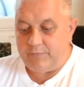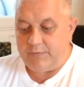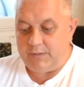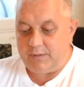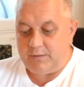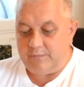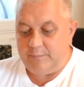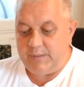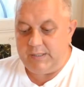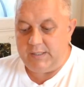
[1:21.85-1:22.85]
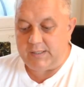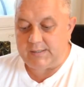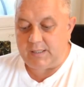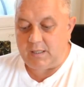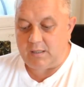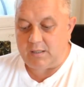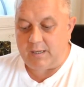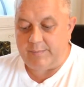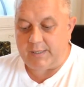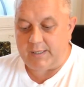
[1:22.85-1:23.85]
with the big D S L R
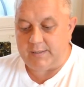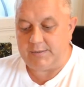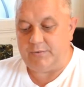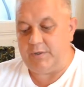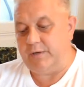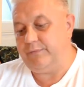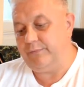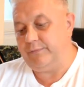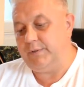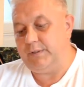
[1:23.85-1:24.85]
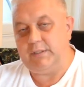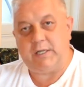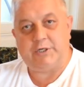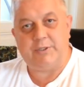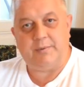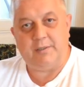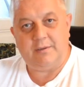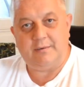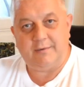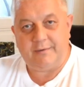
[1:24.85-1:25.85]
cameras you have the detachable
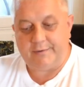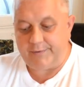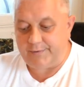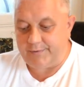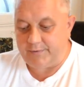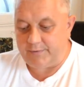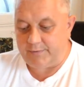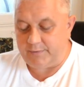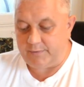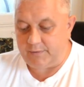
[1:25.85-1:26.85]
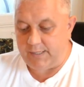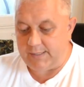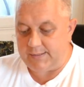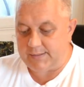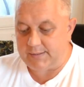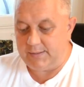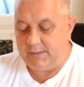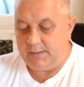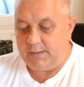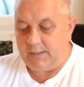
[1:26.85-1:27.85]
uh, uh, lens,
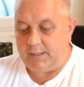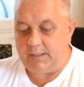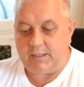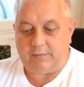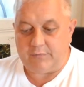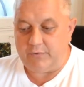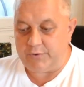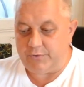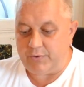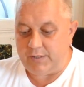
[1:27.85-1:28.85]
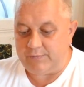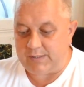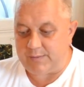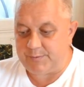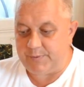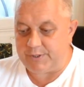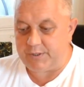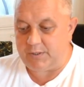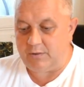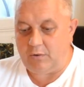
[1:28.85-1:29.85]
and then of course you have some
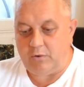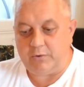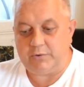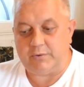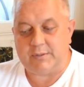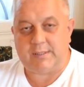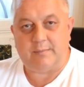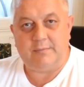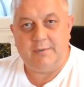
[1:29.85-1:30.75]
special cloth or some